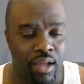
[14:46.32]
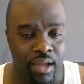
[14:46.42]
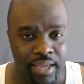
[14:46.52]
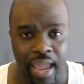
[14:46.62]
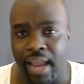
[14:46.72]

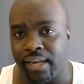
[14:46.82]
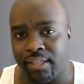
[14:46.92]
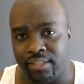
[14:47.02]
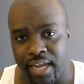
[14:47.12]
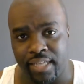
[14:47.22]
Kane and
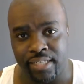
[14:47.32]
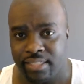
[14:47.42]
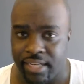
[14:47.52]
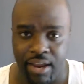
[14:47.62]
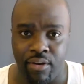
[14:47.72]
J&J
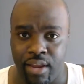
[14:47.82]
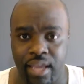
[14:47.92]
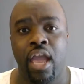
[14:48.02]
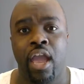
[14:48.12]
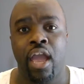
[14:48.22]
Security
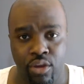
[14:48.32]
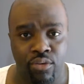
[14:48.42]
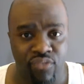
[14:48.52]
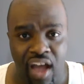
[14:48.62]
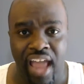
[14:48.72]

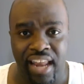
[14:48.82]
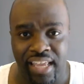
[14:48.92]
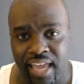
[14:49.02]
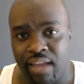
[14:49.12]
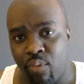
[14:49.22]
unified
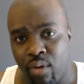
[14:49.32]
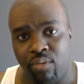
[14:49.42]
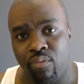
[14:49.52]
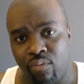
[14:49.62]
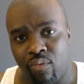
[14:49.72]
again with
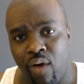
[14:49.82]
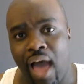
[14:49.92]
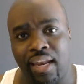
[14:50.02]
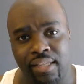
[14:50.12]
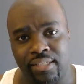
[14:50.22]

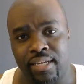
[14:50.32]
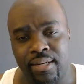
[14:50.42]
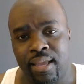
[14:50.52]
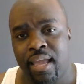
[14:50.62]
Rollins and,